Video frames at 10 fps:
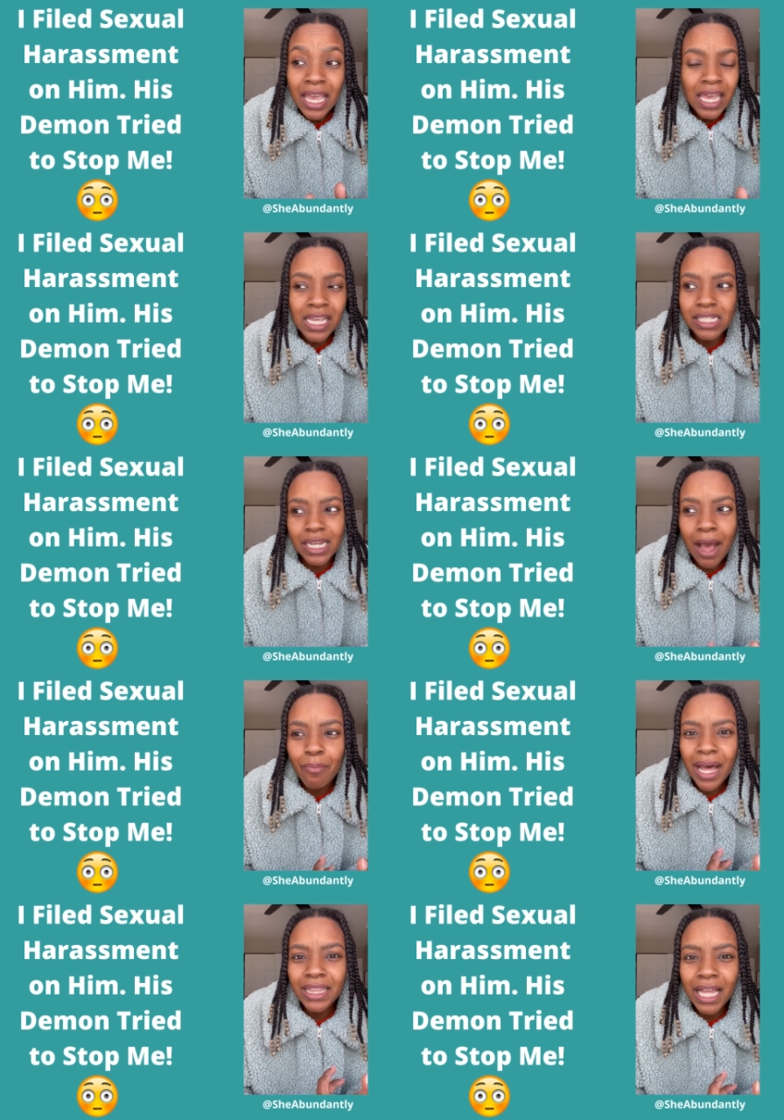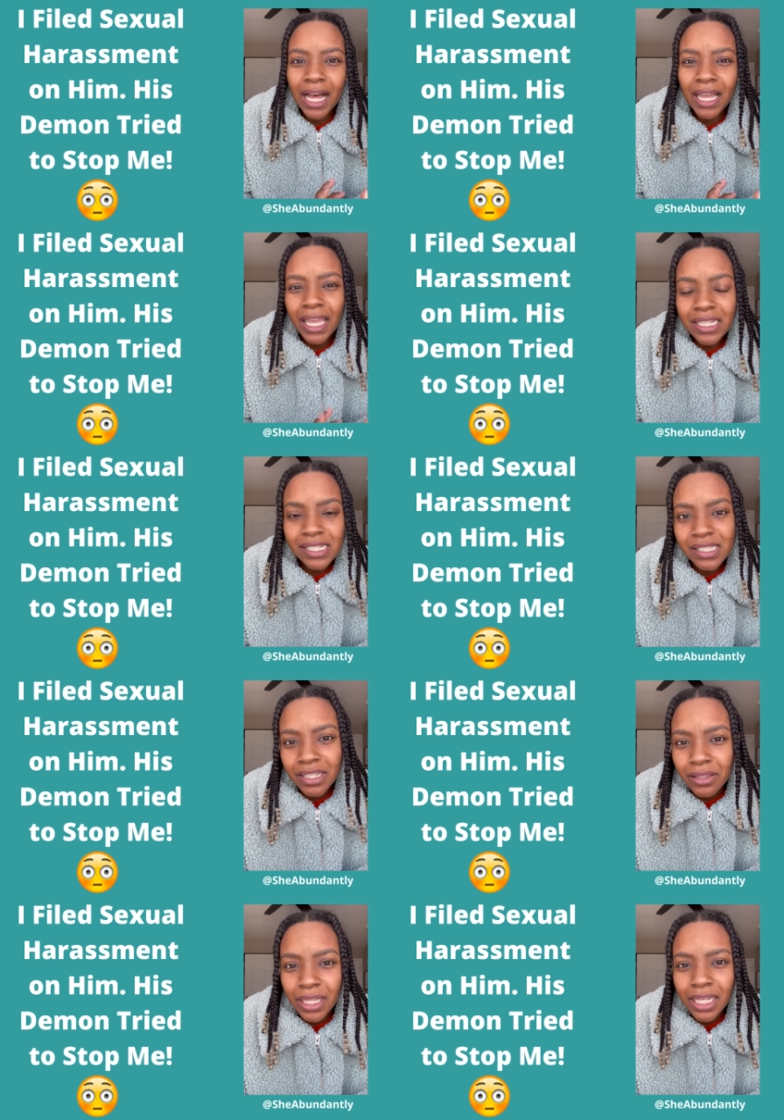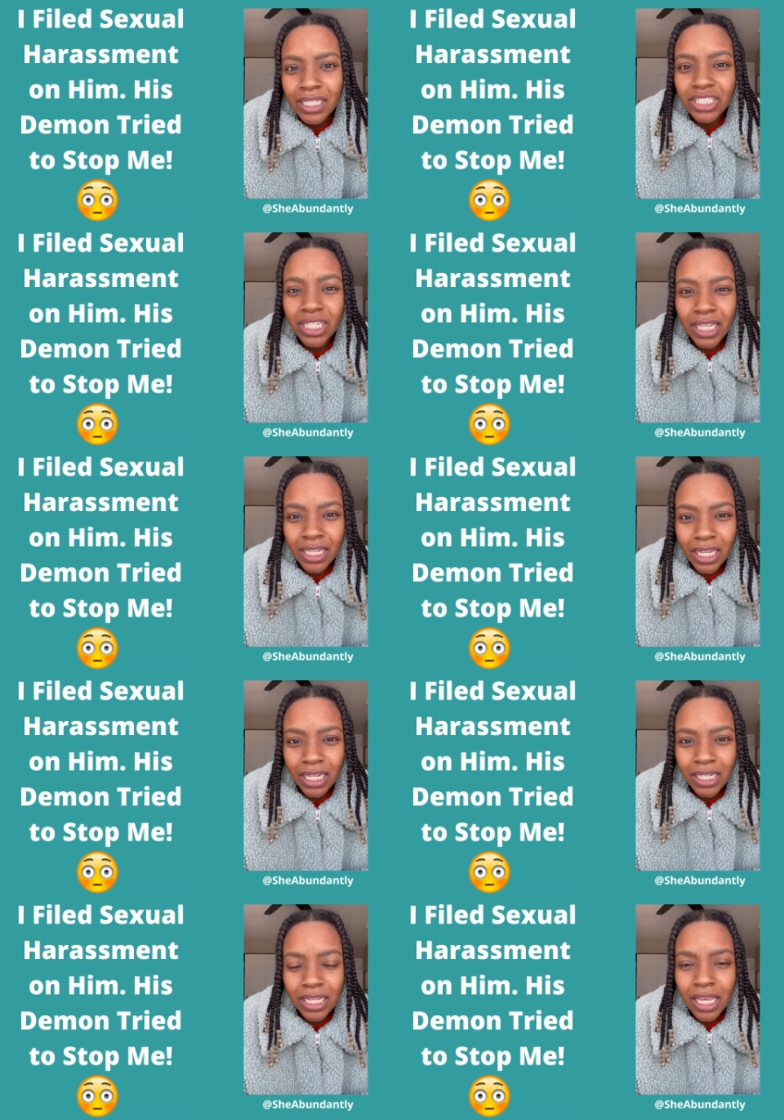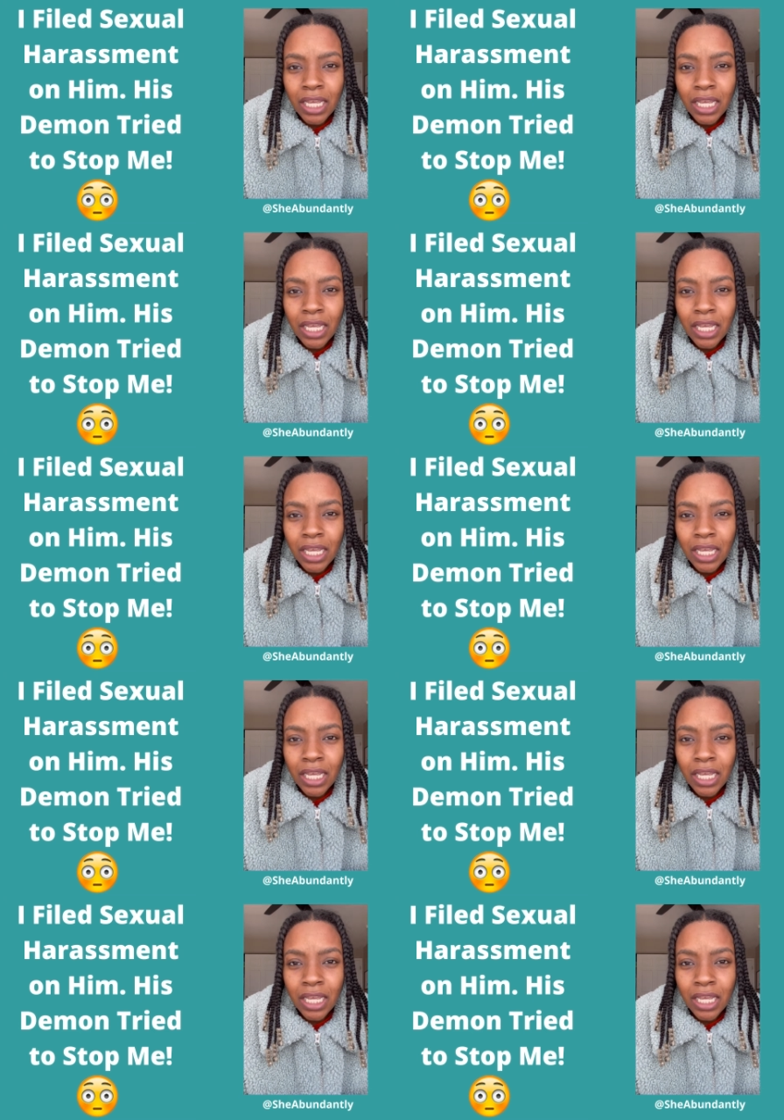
It's not by lying, stealing, cheating.